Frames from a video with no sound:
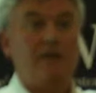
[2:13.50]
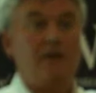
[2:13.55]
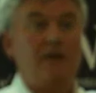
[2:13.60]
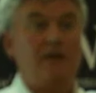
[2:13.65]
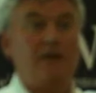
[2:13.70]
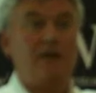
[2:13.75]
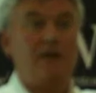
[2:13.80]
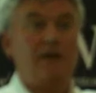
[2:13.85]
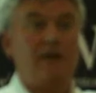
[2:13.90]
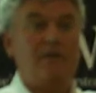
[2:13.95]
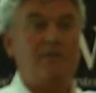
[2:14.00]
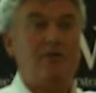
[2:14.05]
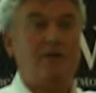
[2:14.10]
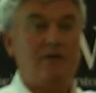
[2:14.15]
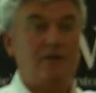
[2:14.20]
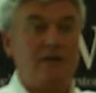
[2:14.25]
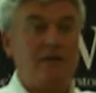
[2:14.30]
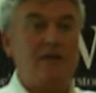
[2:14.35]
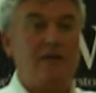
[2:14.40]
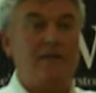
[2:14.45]

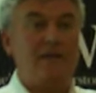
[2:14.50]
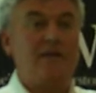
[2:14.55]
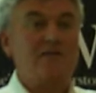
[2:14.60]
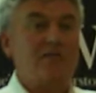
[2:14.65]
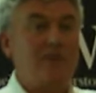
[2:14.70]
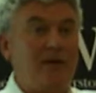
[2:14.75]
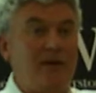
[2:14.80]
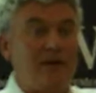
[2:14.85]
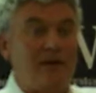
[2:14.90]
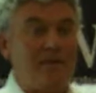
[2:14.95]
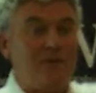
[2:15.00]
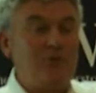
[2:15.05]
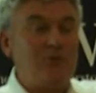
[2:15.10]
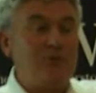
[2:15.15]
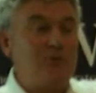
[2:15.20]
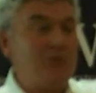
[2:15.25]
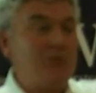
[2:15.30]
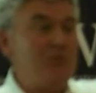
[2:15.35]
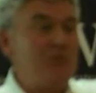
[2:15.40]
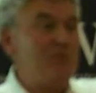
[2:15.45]
and that's when I had the
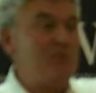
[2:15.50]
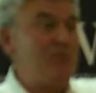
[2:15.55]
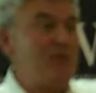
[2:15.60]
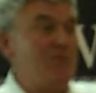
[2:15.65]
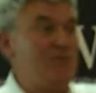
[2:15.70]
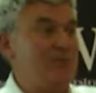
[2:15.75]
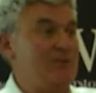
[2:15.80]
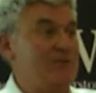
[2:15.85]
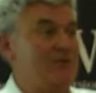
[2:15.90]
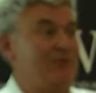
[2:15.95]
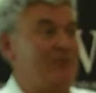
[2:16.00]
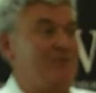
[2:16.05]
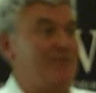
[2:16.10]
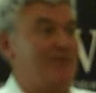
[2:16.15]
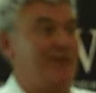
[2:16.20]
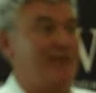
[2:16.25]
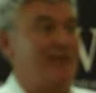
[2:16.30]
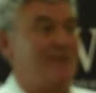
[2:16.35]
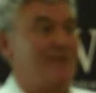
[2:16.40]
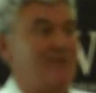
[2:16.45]
goose pimples on
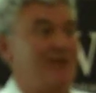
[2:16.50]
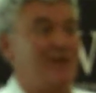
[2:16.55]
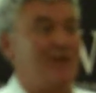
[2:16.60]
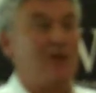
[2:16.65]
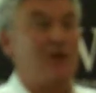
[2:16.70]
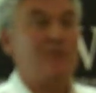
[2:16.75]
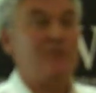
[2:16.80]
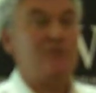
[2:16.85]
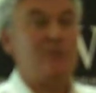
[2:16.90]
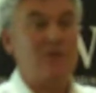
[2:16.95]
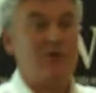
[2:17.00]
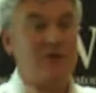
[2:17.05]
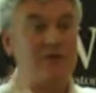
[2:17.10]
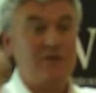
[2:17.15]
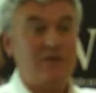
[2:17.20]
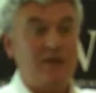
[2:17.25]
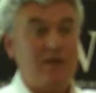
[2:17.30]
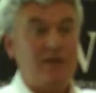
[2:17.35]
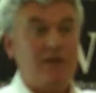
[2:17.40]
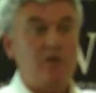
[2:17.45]
my arms,
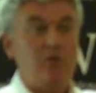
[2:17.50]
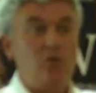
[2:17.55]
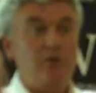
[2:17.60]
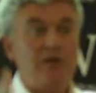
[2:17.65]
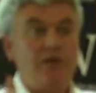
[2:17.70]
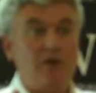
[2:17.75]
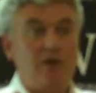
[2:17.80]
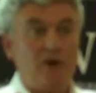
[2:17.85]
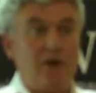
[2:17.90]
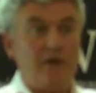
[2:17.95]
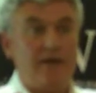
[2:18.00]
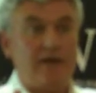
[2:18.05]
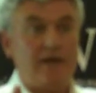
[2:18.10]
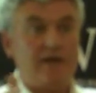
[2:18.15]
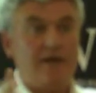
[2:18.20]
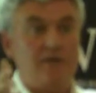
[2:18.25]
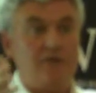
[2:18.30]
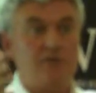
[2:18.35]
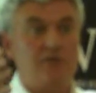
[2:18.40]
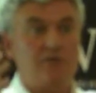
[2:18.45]
because looking out, I
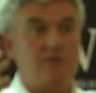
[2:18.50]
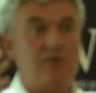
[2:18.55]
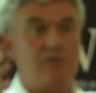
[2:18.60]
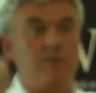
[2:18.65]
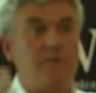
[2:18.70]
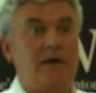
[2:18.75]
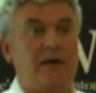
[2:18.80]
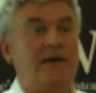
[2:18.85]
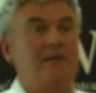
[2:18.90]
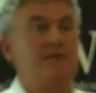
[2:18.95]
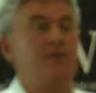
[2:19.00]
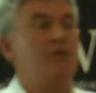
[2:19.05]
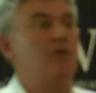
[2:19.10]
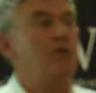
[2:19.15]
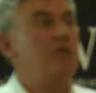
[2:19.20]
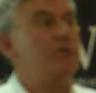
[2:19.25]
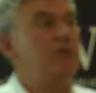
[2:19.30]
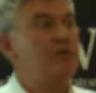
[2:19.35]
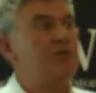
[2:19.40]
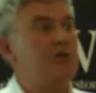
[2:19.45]
could just imagine
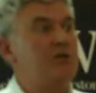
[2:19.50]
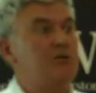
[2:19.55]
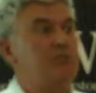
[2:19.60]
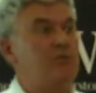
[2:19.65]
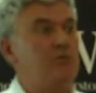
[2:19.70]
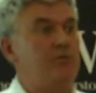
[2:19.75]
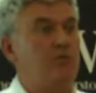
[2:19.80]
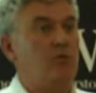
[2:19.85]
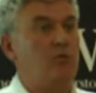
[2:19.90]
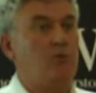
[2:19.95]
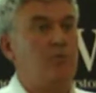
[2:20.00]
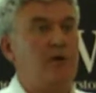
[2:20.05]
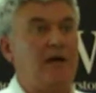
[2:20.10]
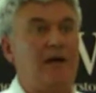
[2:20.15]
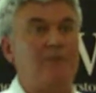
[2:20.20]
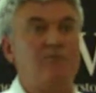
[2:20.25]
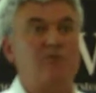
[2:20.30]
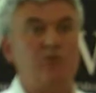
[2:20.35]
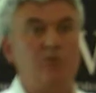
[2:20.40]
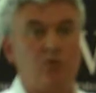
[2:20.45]
100 years before,
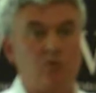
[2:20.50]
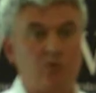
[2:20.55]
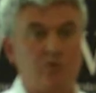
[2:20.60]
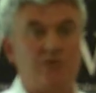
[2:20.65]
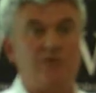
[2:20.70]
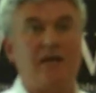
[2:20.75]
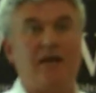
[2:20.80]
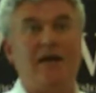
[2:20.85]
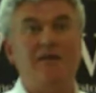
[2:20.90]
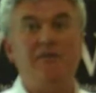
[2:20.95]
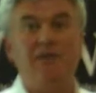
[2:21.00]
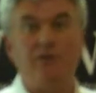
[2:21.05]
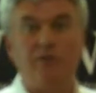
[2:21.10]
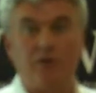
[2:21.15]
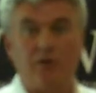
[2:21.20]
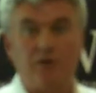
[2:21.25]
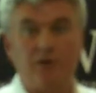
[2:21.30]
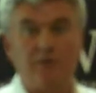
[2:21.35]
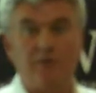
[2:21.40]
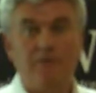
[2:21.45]
Bram Stoker standing
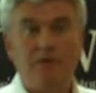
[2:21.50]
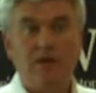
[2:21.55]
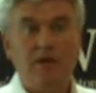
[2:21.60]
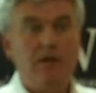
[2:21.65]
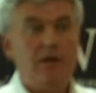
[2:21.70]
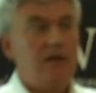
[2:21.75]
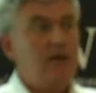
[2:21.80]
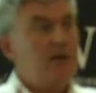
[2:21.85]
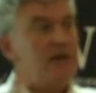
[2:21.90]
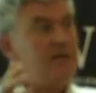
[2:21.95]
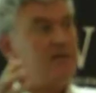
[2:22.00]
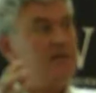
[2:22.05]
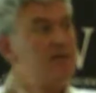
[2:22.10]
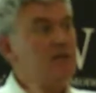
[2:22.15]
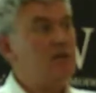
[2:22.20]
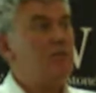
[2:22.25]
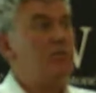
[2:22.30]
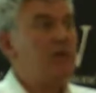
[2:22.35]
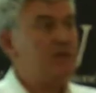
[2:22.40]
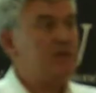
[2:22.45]
there, he's in
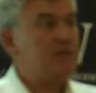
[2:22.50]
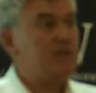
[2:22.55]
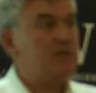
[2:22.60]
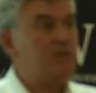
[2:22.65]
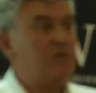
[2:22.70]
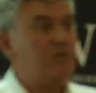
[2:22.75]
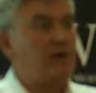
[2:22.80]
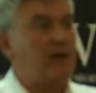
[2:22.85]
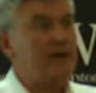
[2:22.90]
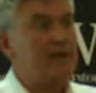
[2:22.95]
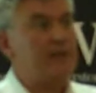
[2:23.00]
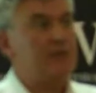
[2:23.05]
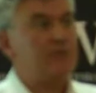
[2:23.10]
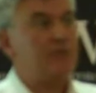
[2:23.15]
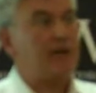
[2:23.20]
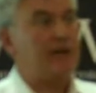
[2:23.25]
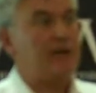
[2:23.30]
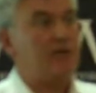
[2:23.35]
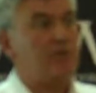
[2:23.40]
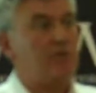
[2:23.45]
the midst of writing
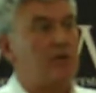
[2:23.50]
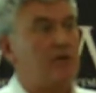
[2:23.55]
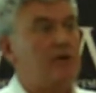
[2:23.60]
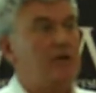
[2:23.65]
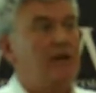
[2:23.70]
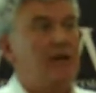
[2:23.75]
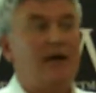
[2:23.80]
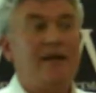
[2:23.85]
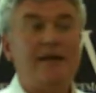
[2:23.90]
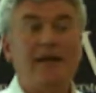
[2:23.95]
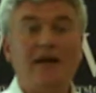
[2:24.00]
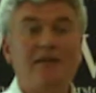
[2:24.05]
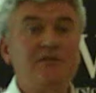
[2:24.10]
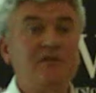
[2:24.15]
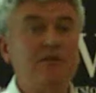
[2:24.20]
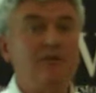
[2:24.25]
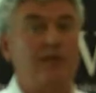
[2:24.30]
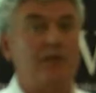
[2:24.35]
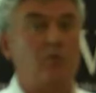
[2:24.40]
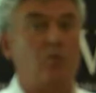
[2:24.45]
Dracula, and he
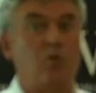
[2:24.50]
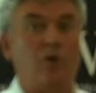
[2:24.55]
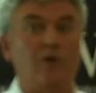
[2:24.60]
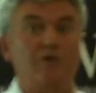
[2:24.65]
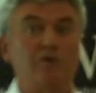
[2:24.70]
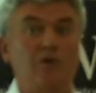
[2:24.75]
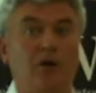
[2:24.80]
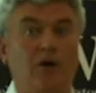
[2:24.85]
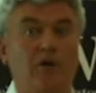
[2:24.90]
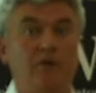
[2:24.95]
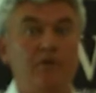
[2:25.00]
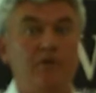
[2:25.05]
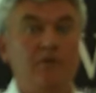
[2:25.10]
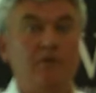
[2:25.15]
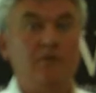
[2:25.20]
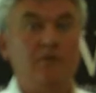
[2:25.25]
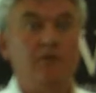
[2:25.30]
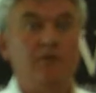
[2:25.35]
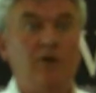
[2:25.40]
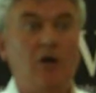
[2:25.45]
hasn't yet worked out
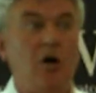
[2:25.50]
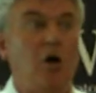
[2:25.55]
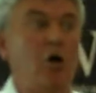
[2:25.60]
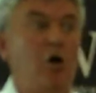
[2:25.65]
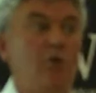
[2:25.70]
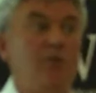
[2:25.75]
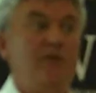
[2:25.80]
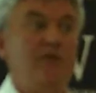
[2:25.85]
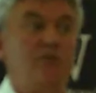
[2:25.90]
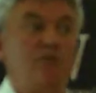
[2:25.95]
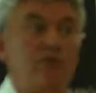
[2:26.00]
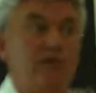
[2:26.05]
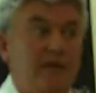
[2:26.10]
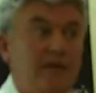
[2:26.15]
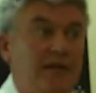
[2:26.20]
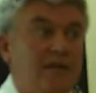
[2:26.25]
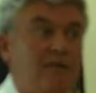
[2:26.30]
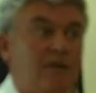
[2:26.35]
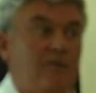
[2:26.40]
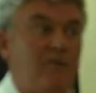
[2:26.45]
how he's going to
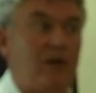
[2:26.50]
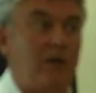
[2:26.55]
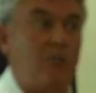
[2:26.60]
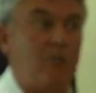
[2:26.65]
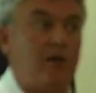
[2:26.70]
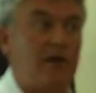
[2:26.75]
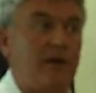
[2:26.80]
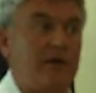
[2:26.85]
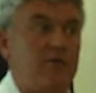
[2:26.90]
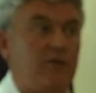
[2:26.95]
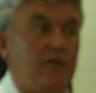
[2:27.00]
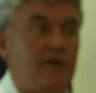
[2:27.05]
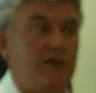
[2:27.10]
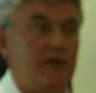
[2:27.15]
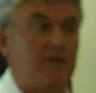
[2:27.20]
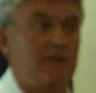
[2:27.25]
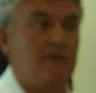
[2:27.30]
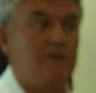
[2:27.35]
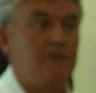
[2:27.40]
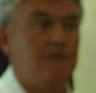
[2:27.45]
get the vampire to
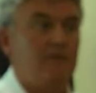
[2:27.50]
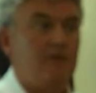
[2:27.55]
England.